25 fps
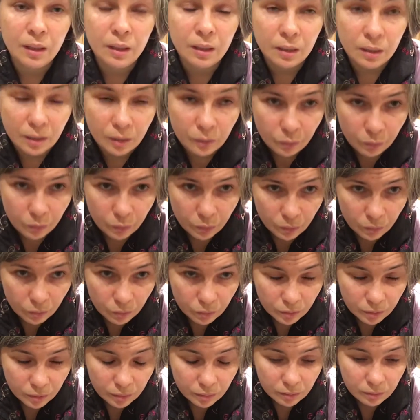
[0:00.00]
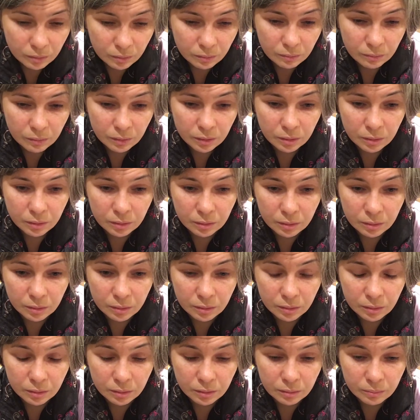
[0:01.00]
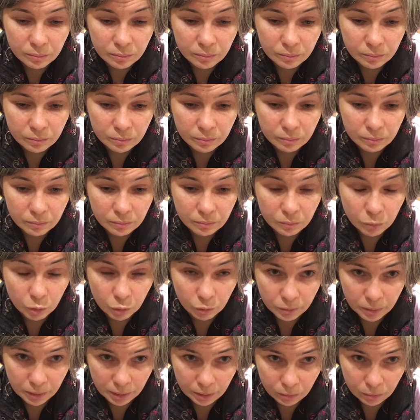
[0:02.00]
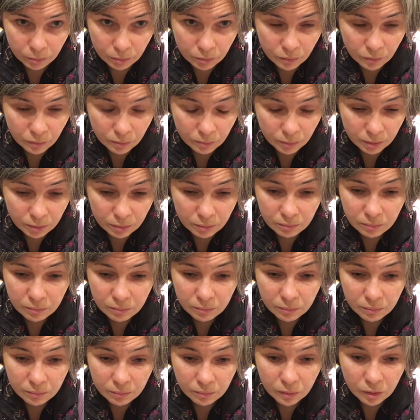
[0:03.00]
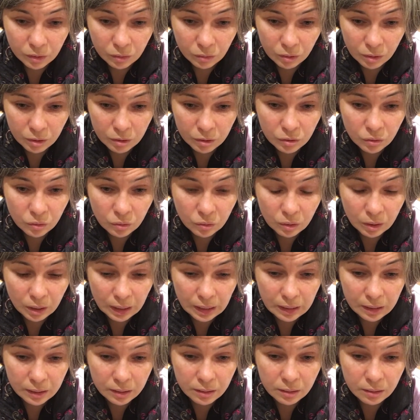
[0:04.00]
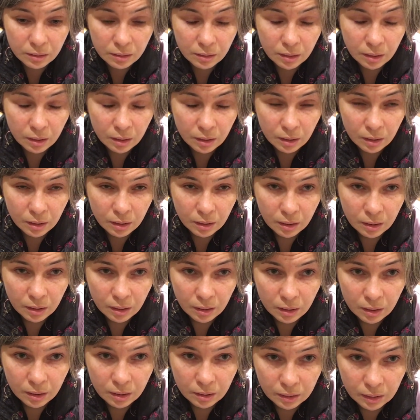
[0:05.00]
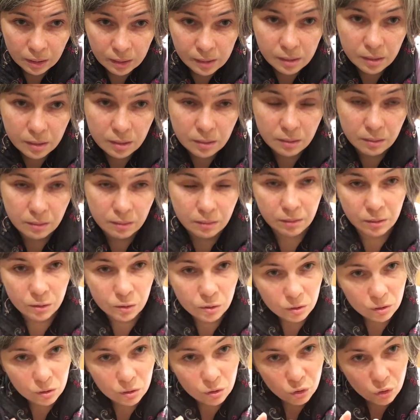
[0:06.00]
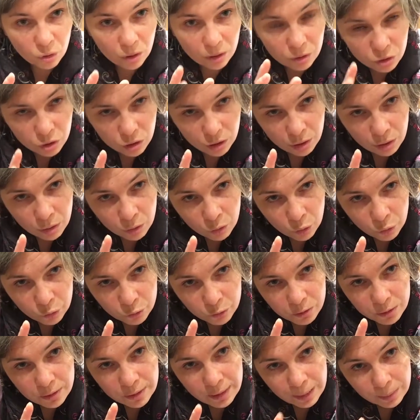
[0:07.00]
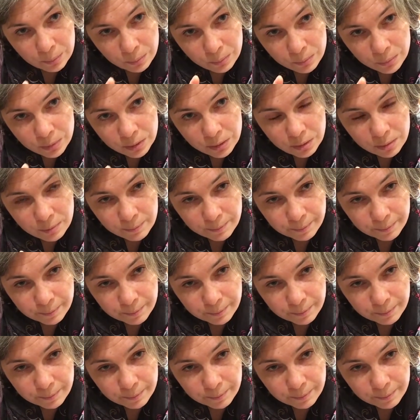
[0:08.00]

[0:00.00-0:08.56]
if you want uh, more flowers from it you need to create nice structure of stems